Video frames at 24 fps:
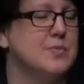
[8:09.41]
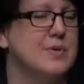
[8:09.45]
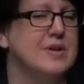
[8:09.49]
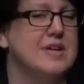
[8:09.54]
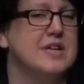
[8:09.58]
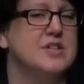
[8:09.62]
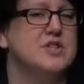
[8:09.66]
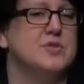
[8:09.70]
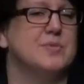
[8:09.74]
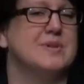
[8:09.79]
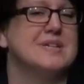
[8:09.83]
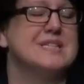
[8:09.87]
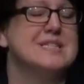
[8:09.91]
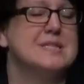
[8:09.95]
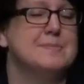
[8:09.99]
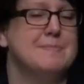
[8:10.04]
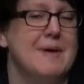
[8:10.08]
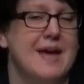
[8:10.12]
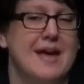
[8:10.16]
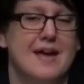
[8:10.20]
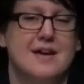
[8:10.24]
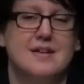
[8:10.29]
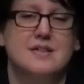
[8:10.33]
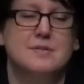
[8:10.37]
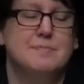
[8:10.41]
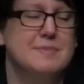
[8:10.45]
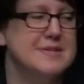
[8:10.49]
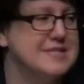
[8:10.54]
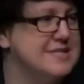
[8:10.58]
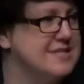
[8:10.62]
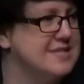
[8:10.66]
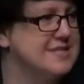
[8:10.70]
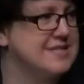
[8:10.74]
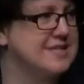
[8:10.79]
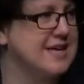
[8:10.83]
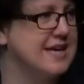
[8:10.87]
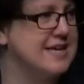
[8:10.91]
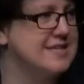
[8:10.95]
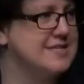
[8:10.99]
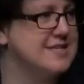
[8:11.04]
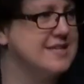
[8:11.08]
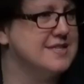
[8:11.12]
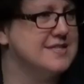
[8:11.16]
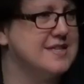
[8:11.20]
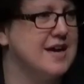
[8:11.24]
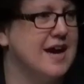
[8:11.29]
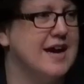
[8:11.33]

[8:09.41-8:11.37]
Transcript: We need to expand business cases.